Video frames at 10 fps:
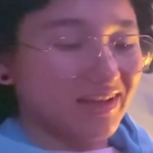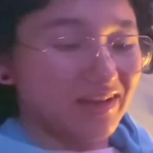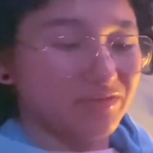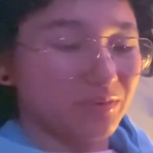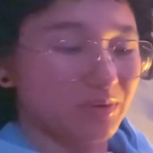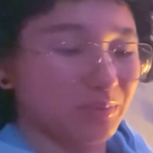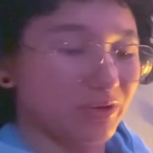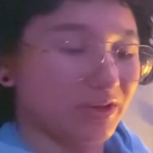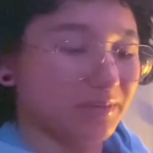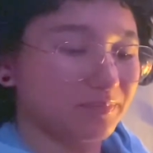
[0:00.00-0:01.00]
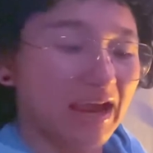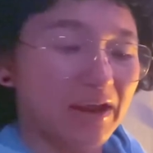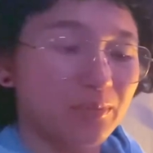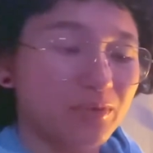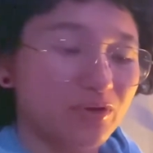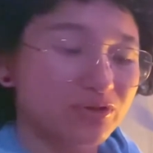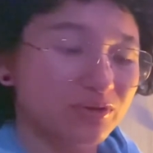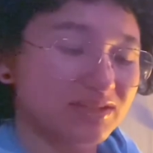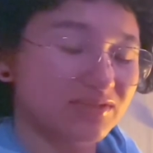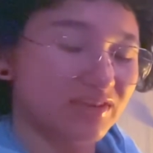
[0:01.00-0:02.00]
I have nowhere to put it. I hope you're
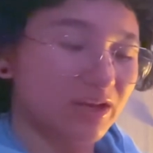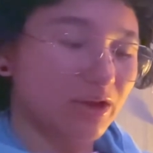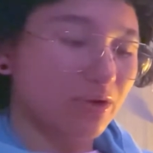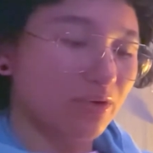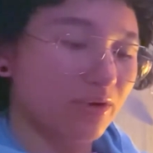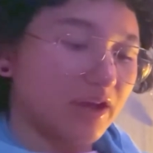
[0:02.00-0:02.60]
enjoying this video.